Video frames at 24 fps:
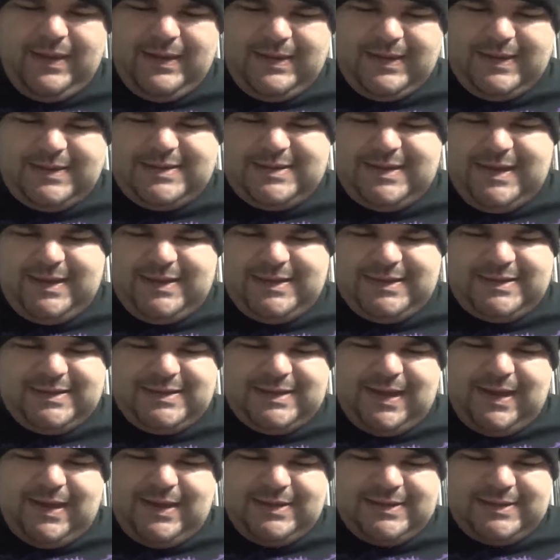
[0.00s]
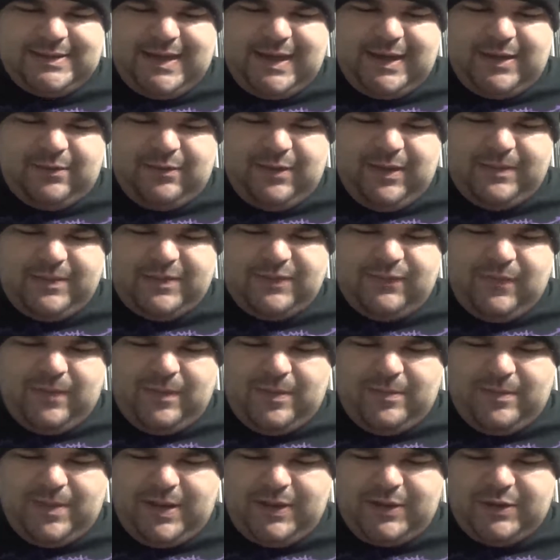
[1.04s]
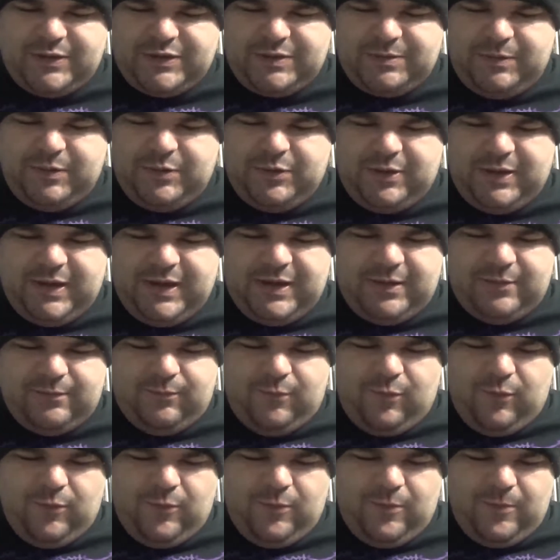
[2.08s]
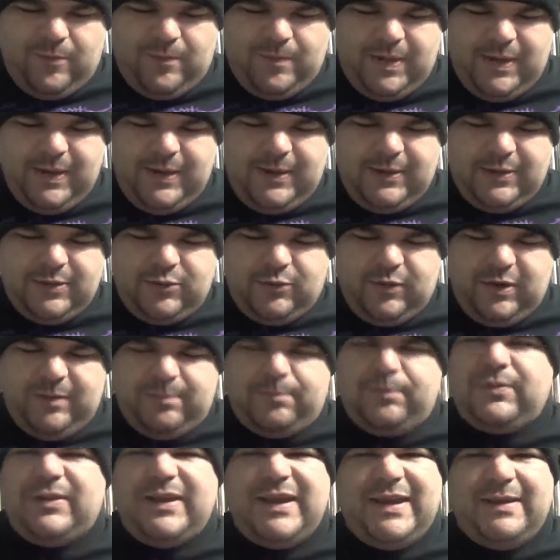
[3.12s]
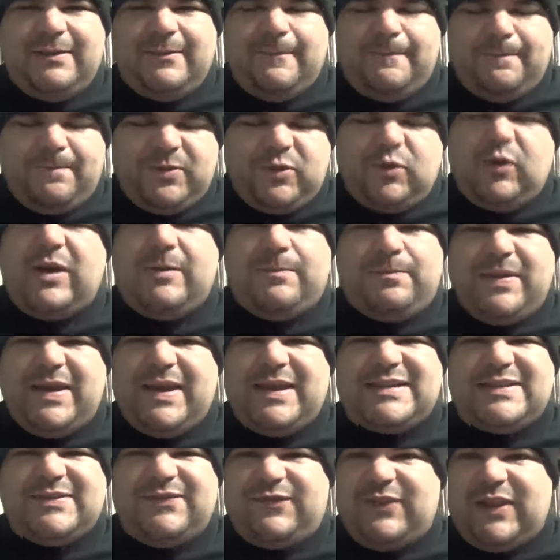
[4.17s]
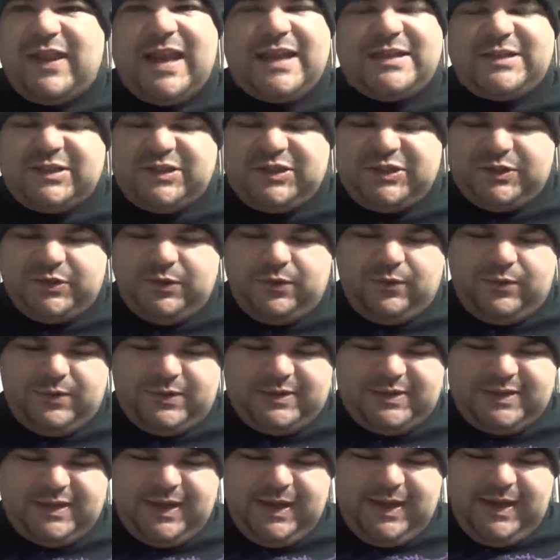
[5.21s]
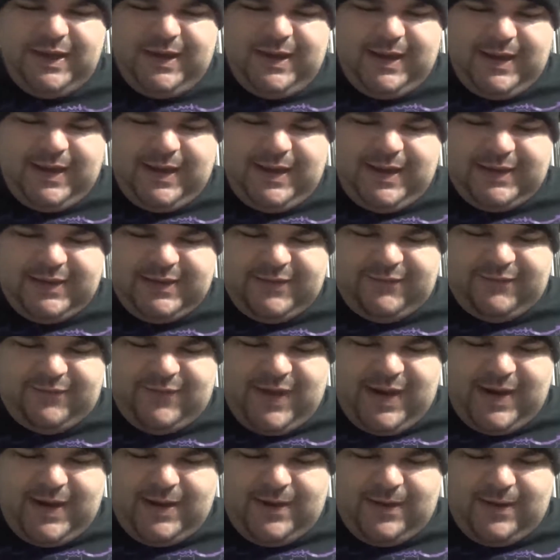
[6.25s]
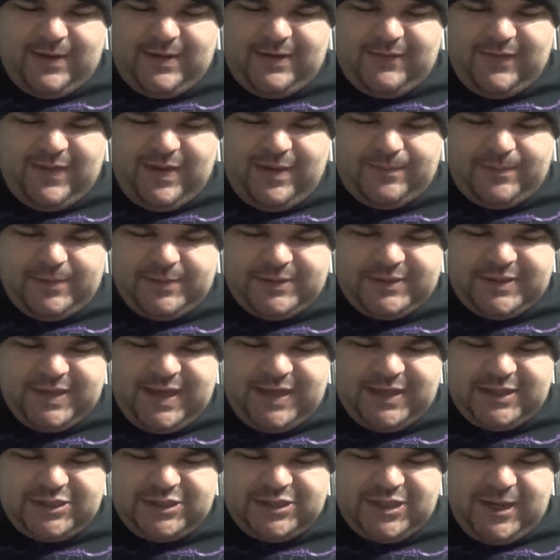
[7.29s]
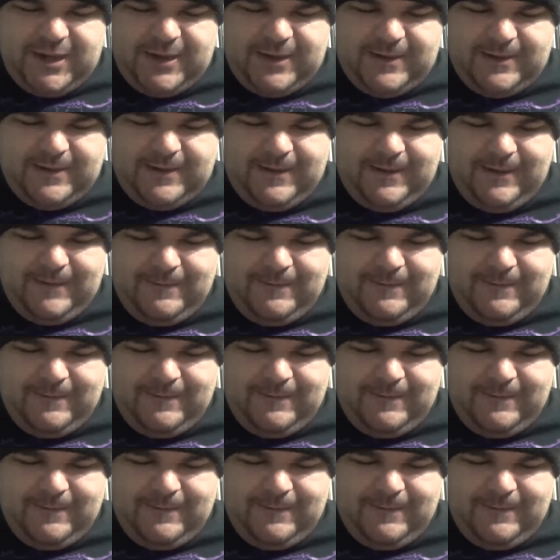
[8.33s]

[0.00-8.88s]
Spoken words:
listening to songs like Ripped from a Mother's Mutilated Womb, Three-Piece Flesh Suit, The Fine Art of Amputation,